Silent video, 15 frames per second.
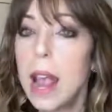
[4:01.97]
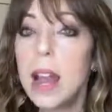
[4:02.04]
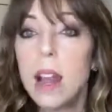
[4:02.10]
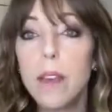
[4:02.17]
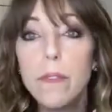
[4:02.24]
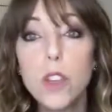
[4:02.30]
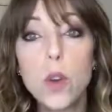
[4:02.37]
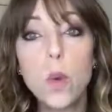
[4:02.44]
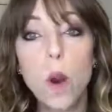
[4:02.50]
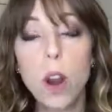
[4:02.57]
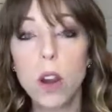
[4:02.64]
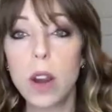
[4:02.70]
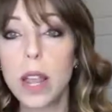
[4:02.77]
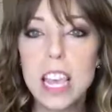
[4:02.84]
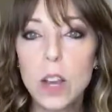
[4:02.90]
And if you
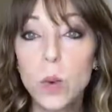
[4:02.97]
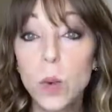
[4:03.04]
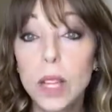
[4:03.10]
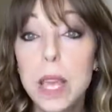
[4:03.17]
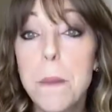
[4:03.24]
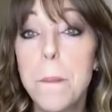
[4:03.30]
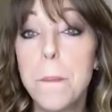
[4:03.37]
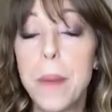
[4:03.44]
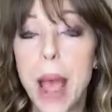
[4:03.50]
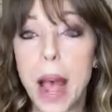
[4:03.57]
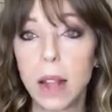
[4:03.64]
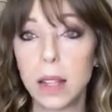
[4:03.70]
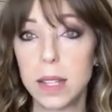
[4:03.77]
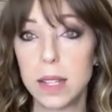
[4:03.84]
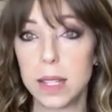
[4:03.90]
are equally
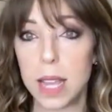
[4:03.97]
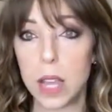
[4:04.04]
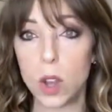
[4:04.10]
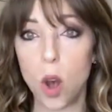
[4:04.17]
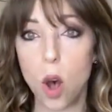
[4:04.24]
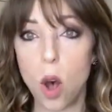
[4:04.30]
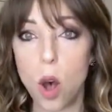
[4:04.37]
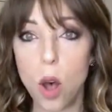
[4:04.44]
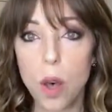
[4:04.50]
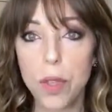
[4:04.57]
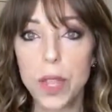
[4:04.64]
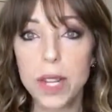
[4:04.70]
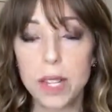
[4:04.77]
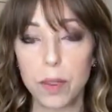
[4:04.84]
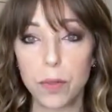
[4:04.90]
balancing
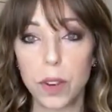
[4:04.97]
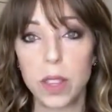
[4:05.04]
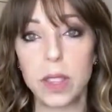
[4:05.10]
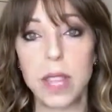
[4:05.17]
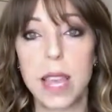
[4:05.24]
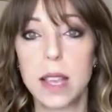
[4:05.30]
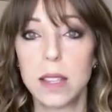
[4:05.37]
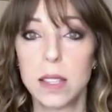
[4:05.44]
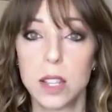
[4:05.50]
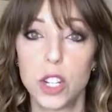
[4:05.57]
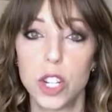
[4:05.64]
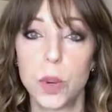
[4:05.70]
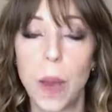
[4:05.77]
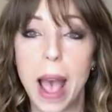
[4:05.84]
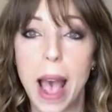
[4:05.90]
all the different things
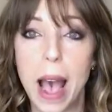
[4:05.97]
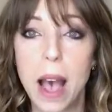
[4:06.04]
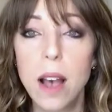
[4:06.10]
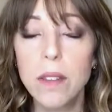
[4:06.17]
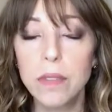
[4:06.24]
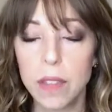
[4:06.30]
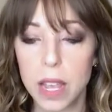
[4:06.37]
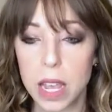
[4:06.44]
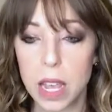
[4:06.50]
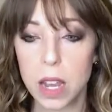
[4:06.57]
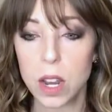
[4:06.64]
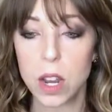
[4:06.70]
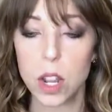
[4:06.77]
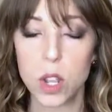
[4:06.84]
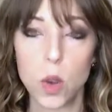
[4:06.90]
that you have
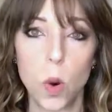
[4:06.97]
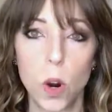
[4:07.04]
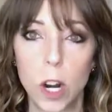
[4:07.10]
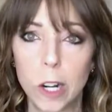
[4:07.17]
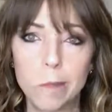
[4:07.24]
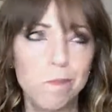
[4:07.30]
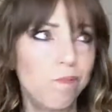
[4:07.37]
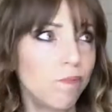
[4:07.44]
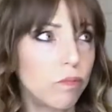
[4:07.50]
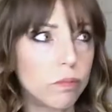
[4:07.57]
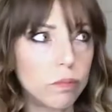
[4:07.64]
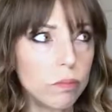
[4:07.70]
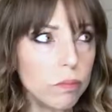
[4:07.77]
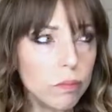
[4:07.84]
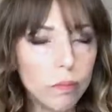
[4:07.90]
in your,
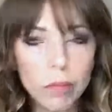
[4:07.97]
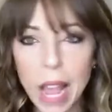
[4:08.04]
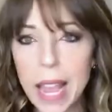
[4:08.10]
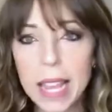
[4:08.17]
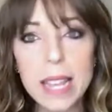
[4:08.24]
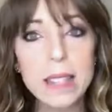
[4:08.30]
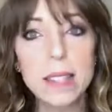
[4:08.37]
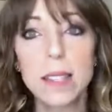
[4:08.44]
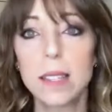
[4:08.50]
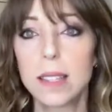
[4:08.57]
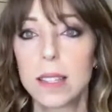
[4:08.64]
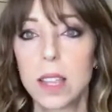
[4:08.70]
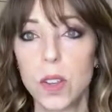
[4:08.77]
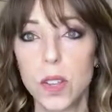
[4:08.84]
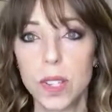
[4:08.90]
I guess,
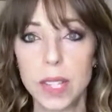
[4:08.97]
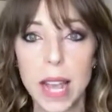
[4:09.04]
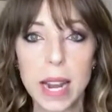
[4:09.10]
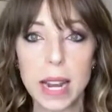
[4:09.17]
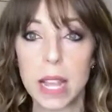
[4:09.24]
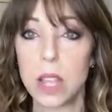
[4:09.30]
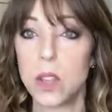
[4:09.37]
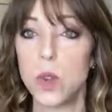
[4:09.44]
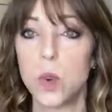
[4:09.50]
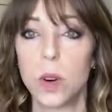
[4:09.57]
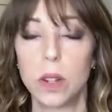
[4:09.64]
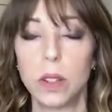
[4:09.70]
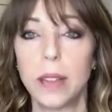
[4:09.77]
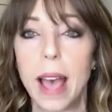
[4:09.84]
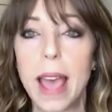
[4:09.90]
skill set in
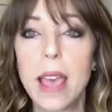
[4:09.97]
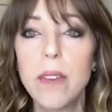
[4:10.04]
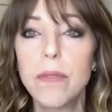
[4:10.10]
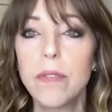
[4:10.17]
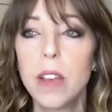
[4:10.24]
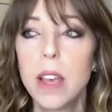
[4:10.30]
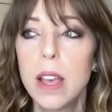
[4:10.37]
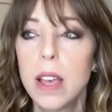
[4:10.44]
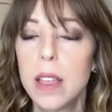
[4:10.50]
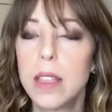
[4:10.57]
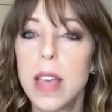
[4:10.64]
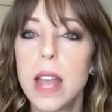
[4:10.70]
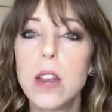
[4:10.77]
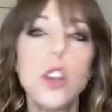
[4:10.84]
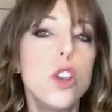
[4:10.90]
your life,
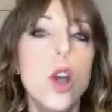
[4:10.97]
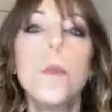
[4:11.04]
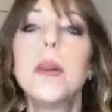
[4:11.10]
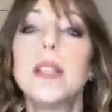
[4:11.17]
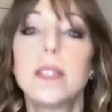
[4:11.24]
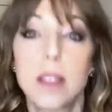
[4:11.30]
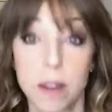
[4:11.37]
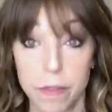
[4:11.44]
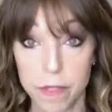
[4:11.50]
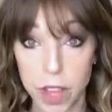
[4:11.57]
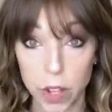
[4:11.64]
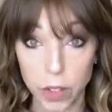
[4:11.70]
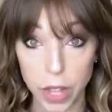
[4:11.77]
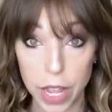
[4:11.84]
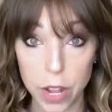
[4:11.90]
then nobody's gonna
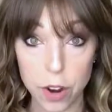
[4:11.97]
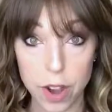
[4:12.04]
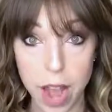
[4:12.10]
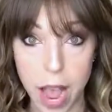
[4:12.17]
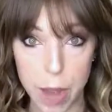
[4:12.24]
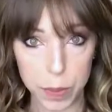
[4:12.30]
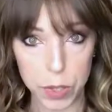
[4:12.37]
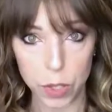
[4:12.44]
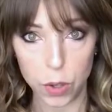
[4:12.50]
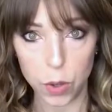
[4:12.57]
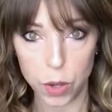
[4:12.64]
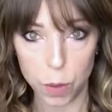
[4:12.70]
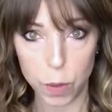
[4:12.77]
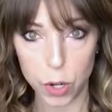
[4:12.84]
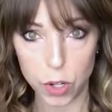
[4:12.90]
feel like you're an
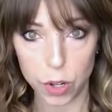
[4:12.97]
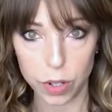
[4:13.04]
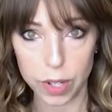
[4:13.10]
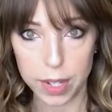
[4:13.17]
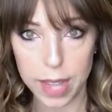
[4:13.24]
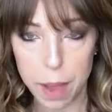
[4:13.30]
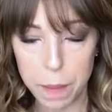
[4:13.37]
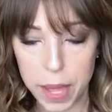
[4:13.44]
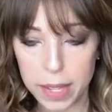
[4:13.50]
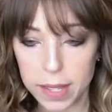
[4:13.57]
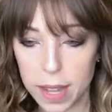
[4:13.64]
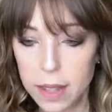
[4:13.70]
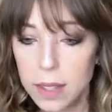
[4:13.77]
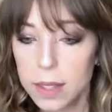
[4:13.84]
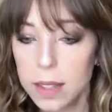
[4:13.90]
absolute commercial. Does that make
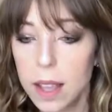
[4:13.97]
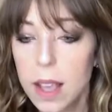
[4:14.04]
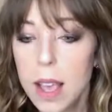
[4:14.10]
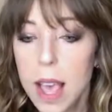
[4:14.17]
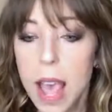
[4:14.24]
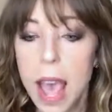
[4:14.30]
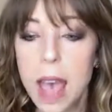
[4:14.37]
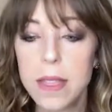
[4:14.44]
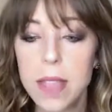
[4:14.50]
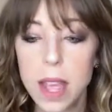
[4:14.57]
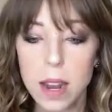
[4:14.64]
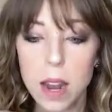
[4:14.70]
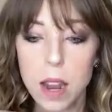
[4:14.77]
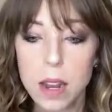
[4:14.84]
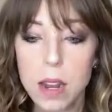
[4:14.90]
sense? And
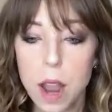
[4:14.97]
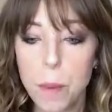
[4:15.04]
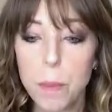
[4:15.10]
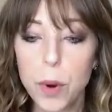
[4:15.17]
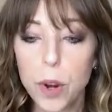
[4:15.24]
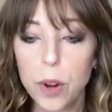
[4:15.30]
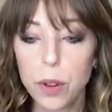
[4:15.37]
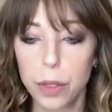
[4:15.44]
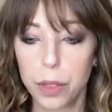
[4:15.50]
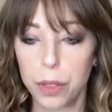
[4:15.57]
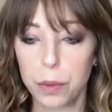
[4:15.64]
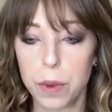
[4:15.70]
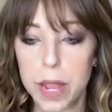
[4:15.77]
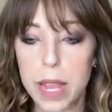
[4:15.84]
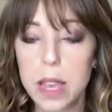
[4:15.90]
then number
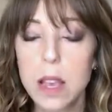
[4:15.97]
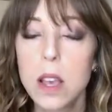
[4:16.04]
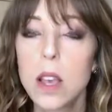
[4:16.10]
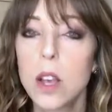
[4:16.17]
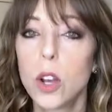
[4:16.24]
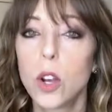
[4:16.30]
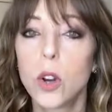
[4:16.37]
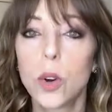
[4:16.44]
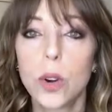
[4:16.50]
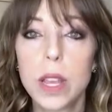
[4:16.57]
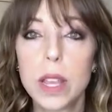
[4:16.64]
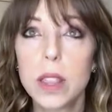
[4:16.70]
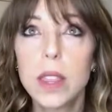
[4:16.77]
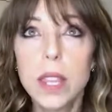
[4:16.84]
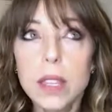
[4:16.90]
three,
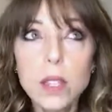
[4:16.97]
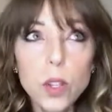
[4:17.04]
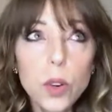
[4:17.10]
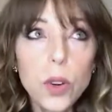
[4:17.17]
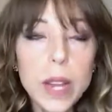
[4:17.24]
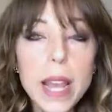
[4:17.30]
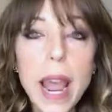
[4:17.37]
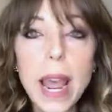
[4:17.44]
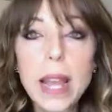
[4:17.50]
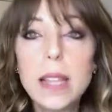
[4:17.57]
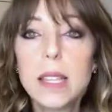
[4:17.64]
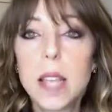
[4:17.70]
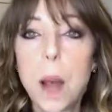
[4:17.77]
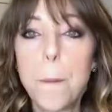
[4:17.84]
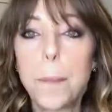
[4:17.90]
this
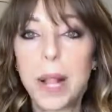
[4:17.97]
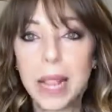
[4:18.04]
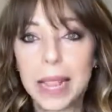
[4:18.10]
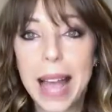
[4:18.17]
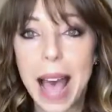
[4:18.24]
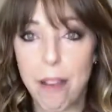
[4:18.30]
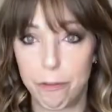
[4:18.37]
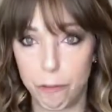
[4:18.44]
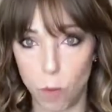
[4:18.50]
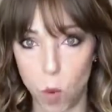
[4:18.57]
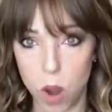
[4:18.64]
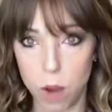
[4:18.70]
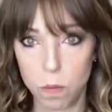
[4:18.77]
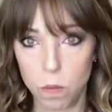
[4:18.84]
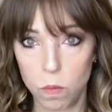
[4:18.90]
creates a
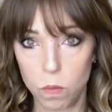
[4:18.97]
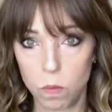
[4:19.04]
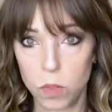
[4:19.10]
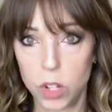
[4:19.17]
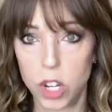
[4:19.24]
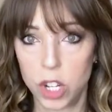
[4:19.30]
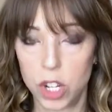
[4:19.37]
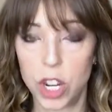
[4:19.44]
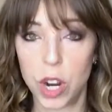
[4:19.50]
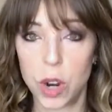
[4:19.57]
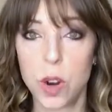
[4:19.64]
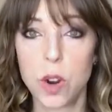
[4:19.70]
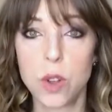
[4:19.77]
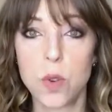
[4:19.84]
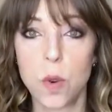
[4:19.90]
platform to
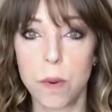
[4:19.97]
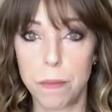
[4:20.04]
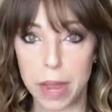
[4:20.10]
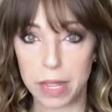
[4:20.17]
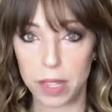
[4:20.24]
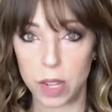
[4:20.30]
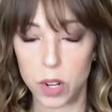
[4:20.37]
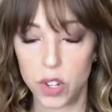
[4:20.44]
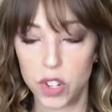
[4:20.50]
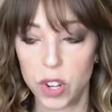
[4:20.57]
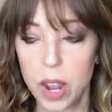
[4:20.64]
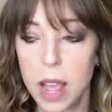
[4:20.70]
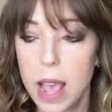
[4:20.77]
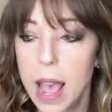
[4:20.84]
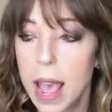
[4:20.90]
share your message.